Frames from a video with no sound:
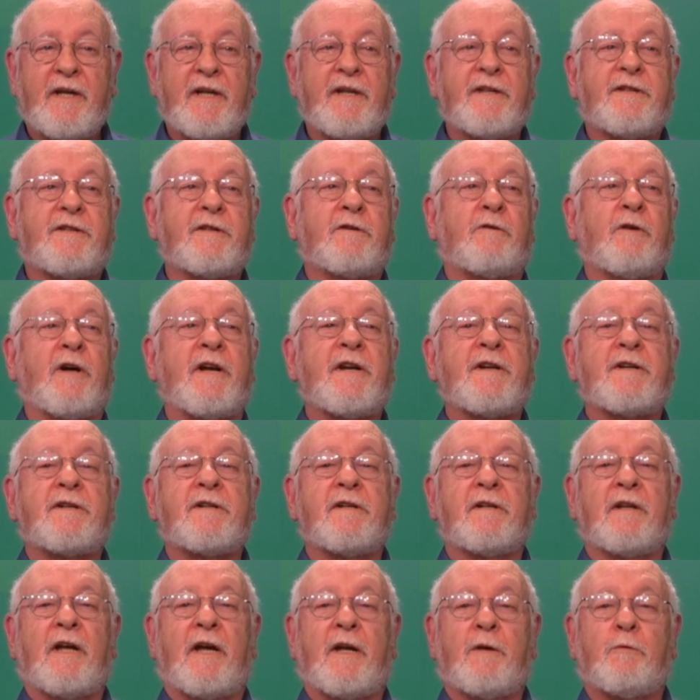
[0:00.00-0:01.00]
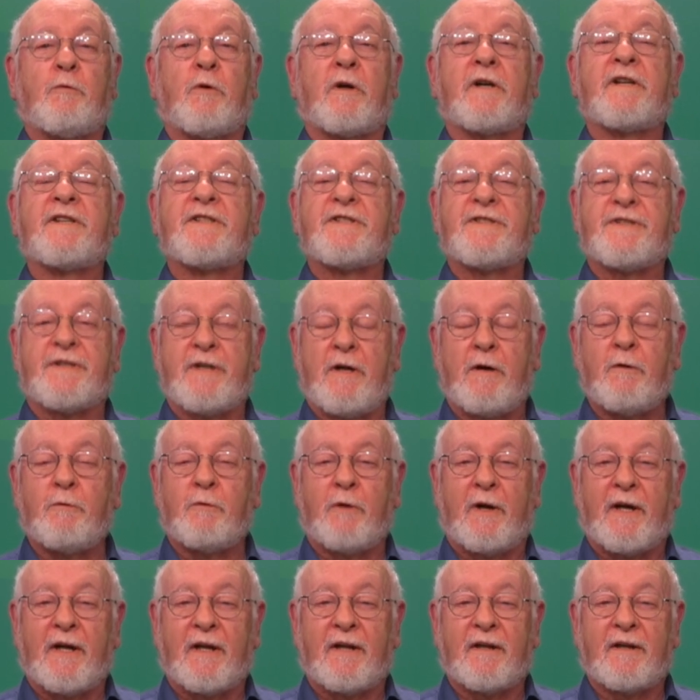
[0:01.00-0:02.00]
Integration had worked so
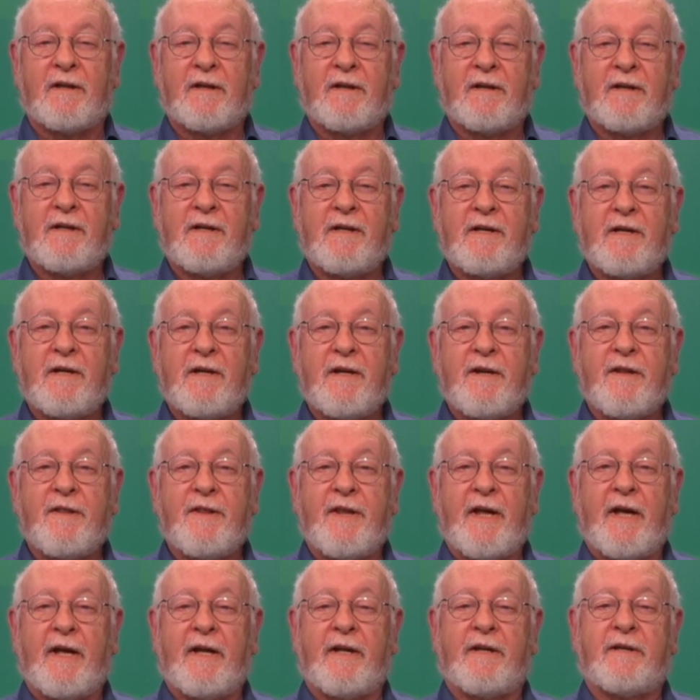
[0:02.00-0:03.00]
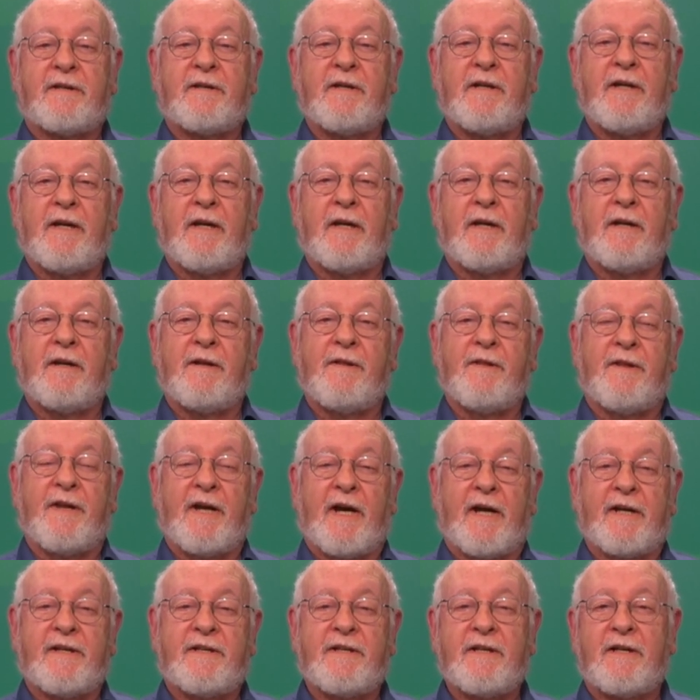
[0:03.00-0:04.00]
well that
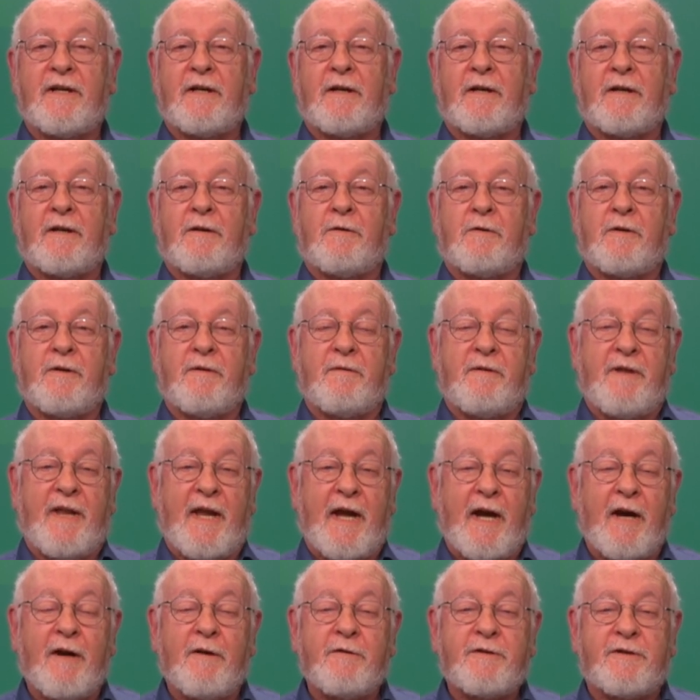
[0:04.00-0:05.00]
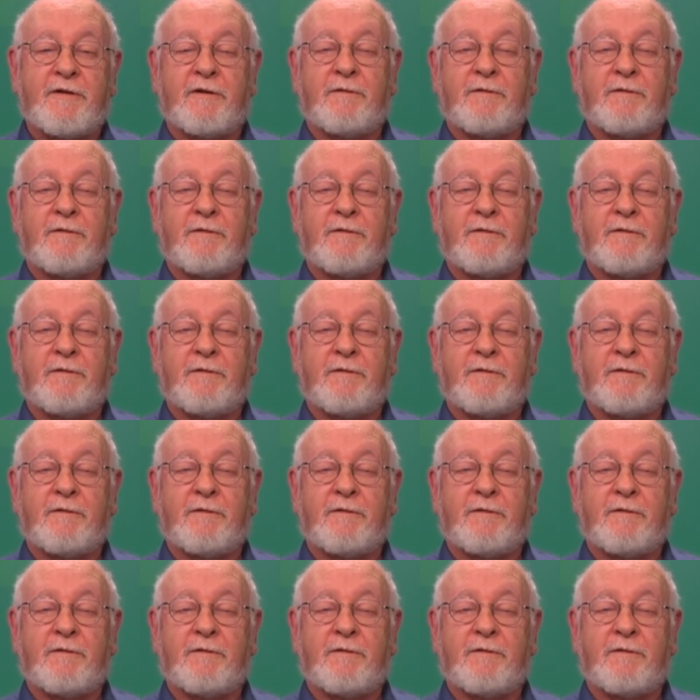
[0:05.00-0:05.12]
the idea now